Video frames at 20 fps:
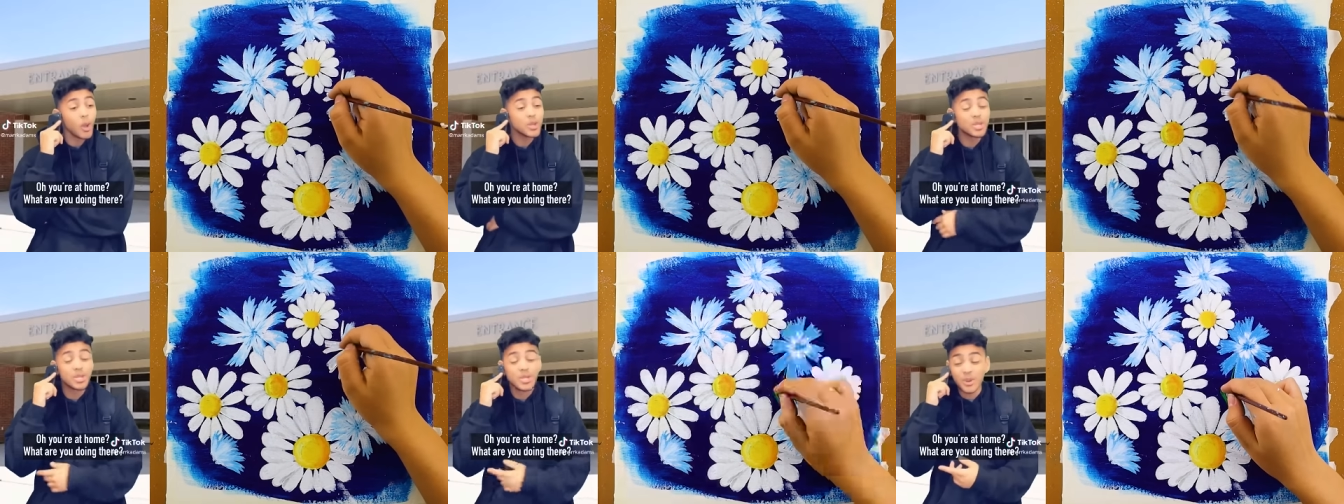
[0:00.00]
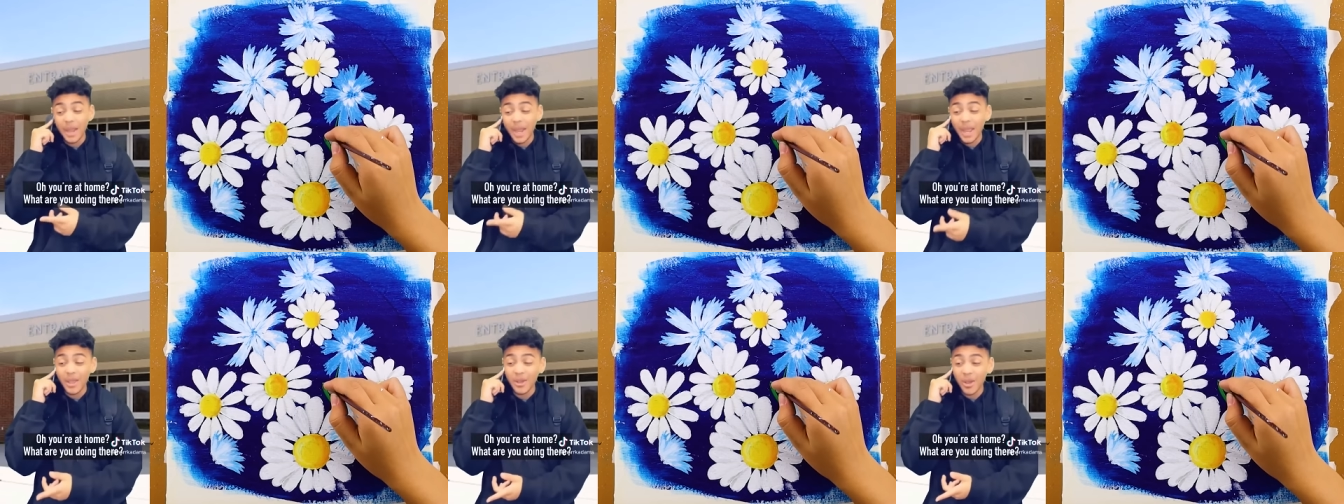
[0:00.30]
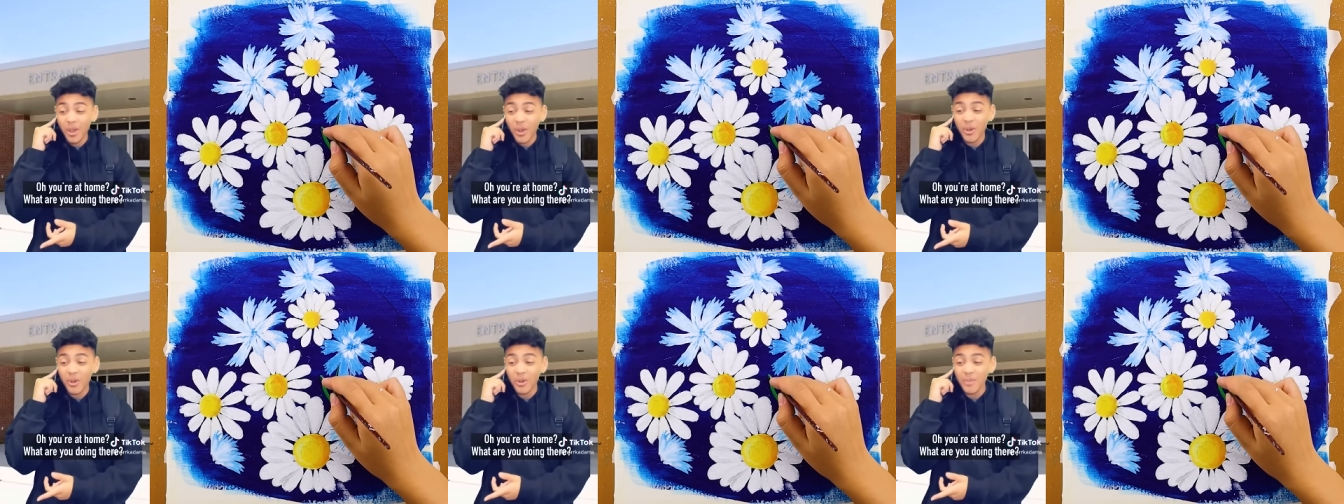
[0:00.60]
Oh, you're
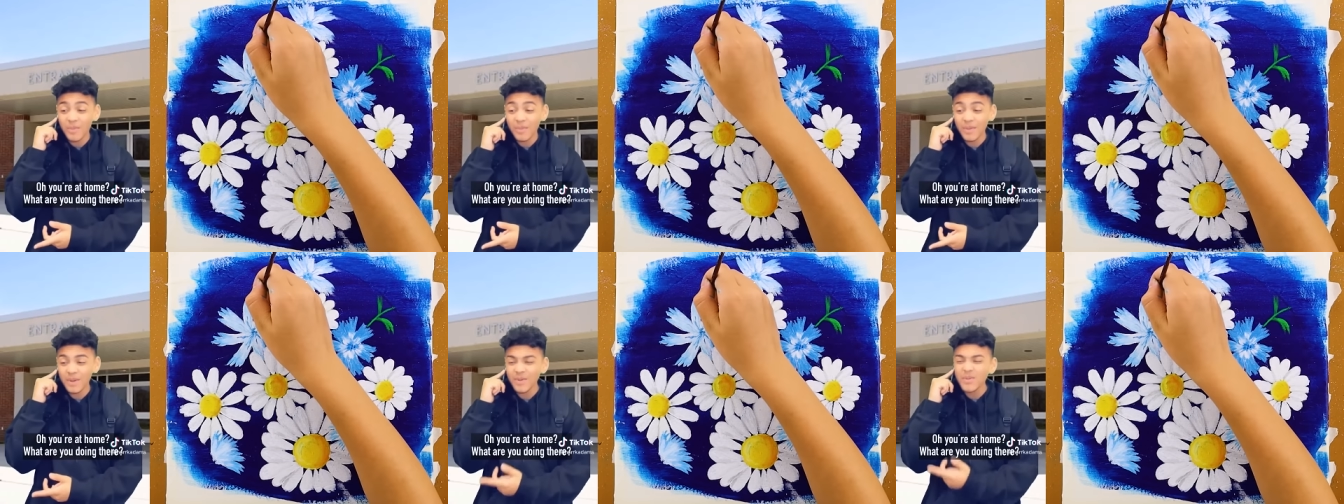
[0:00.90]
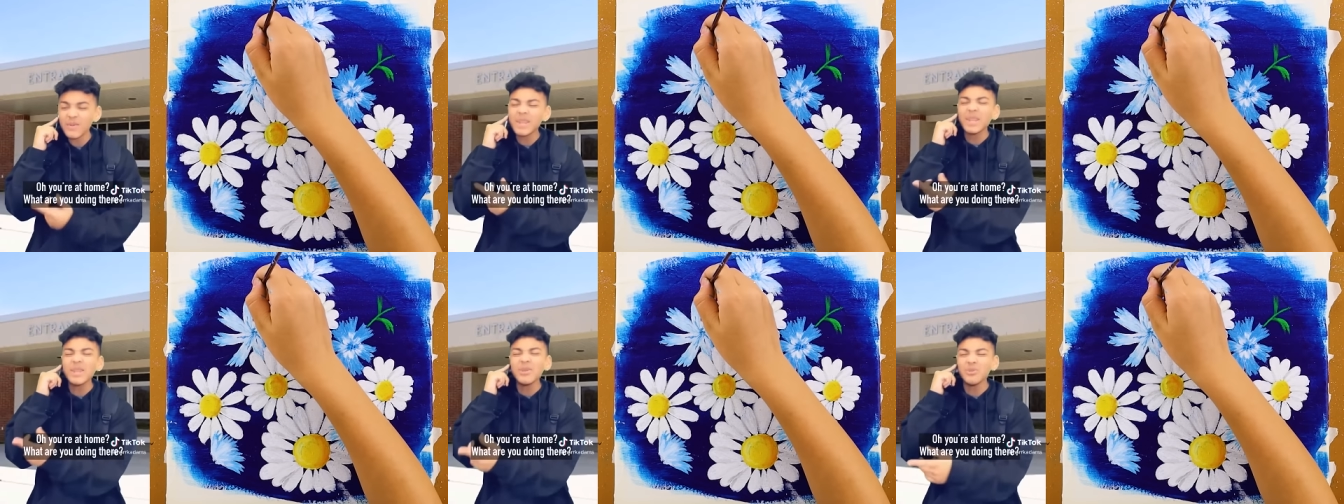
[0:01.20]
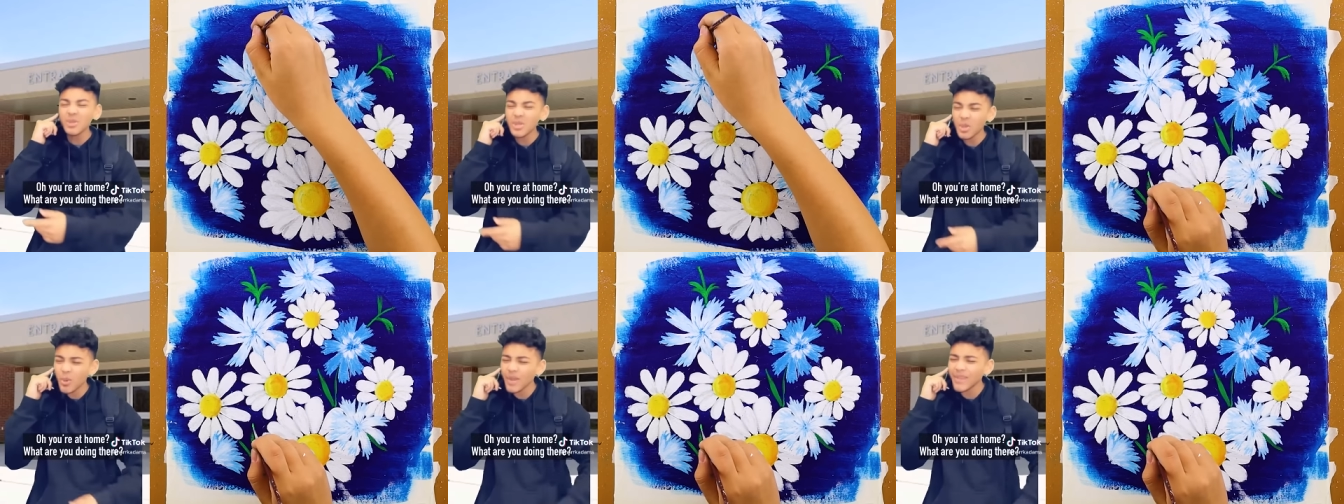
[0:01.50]
at home?
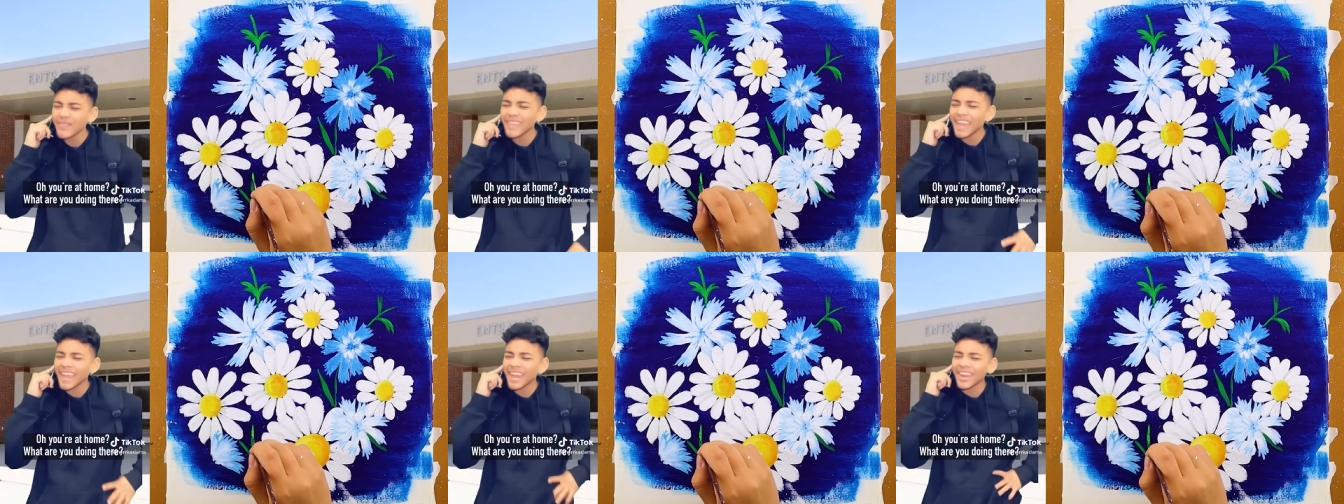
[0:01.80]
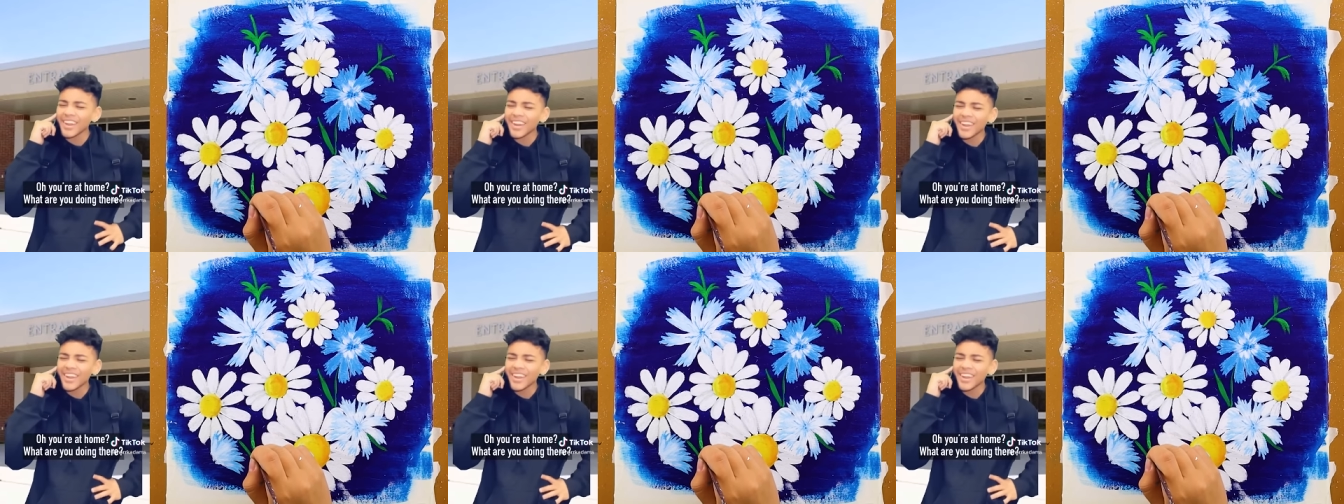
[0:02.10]
What are you doing